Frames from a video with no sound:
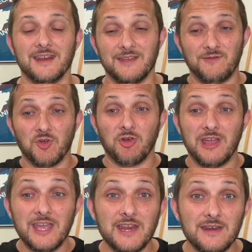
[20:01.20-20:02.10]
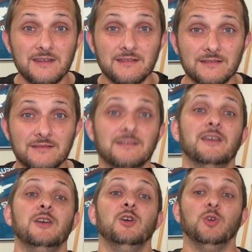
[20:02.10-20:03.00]
if you're in,
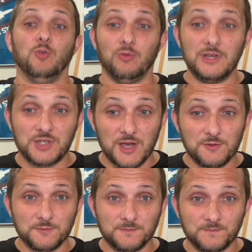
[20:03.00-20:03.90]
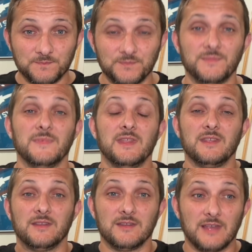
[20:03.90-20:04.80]
reach out.
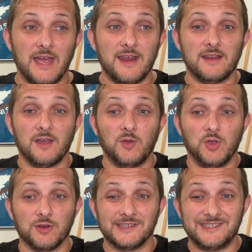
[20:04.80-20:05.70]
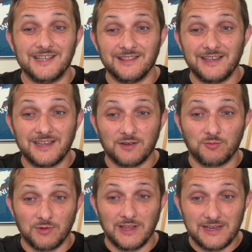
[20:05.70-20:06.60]
And you're going to see a link
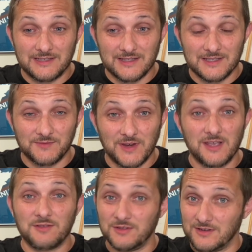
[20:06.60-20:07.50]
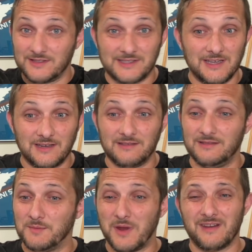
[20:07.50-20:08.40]
related to this video. You're going to see it
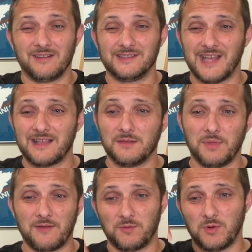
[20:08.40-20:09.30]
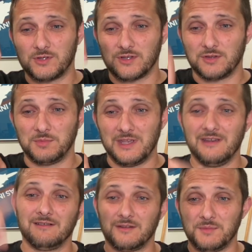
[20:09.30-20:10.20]
depending on exactly the platform you're watching. It could be
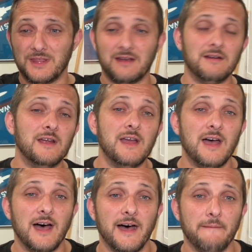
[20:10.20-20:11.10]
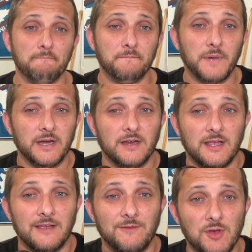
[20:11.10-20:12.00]
here, it could be there. But
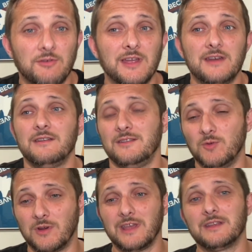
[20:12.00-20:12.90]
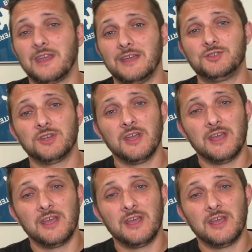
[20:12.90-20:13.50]
if you're in, you want to get engaged,